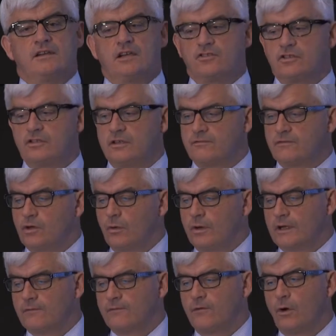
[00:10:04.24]
initiative
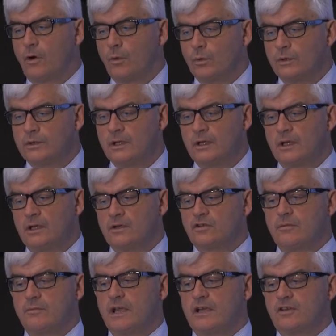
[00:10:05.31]
going forward
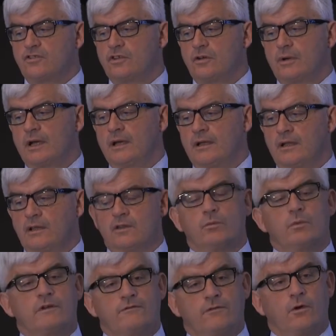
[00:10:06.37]
to make sure that
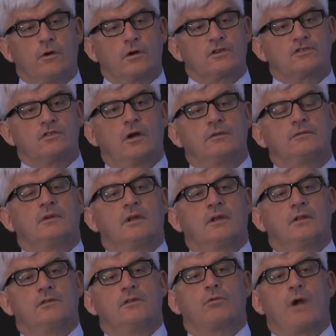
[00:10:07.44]
we focus on
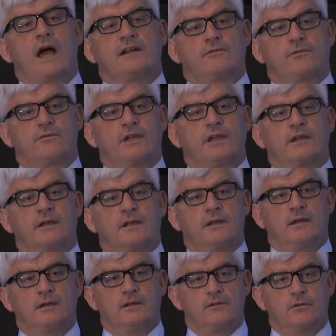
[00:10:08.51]
the right thing
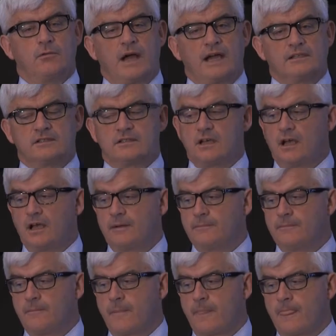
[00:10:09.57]
at the right time.
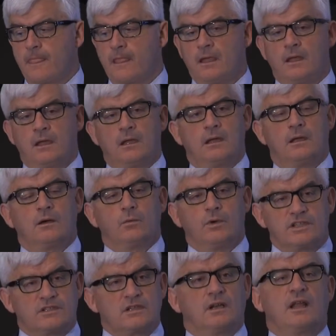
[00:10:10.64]
We
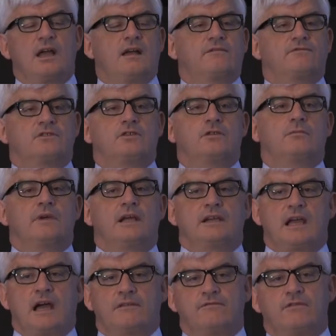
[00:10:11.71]
still have too
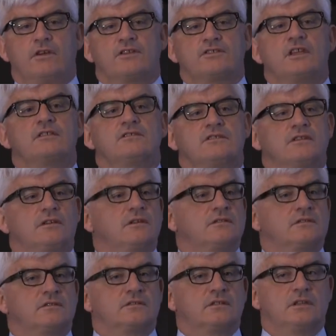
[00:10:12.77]
many adverse
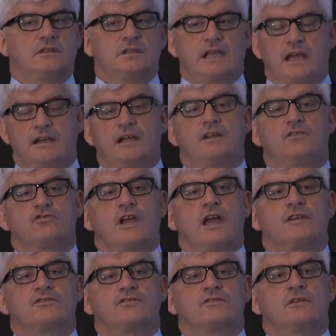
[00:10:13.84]
incidents in the
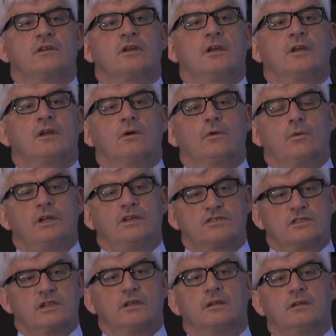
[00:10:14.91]
NHS. We
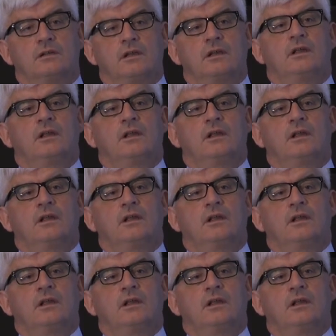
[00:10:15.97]
still